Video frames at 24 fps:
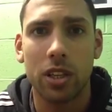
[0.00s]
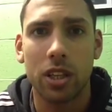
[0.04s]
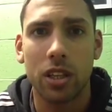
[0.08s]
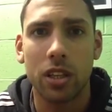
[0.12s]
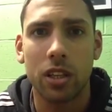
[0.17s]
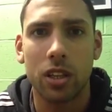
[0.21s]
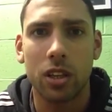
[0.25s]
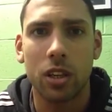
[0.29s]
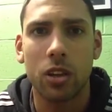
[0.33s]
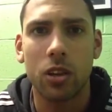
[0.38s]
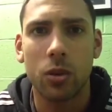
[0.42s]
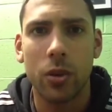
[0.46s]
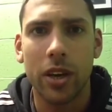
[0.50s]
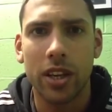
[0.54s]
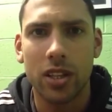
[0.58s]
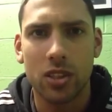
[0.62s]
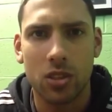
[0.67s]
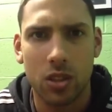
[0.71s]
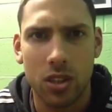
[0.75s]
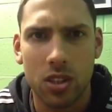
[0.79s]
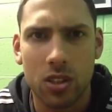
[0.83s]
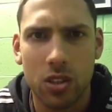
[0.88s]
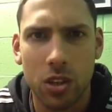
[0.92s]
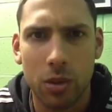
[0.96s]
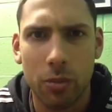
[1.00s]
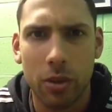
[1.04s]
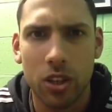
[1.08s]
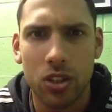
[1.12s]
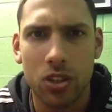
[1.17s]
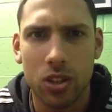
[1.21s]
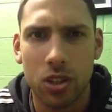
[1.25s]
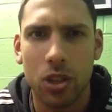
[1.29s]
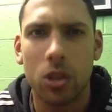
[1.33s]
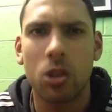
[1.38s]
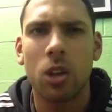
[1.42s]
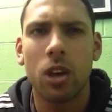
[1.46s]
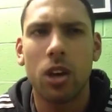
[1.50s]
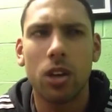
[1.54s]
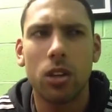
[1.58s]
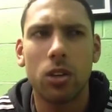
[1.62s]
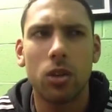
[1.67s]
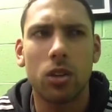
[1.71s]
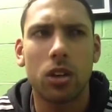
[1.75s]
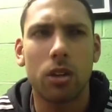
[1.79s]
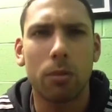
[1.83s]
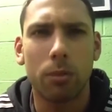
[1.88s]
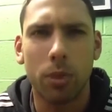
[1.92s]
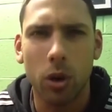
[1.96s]
that you exercise too much and
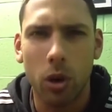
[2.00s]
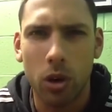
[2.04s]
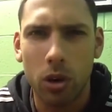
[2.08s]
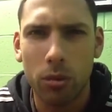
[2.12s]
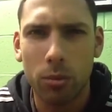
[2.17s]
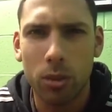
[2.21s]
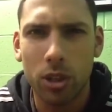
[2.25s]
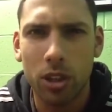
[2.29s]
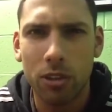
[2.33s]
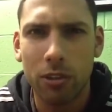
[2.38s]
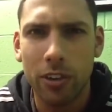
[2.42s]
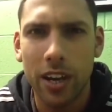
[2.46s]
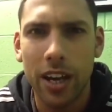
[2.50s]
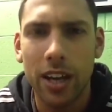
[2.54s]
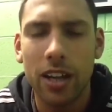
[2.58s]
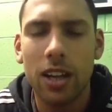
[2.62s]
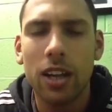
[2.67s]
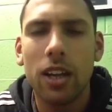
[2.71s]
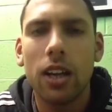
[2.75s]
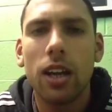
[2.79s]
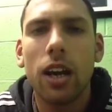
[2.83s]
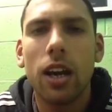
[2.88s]
you can put on body fat.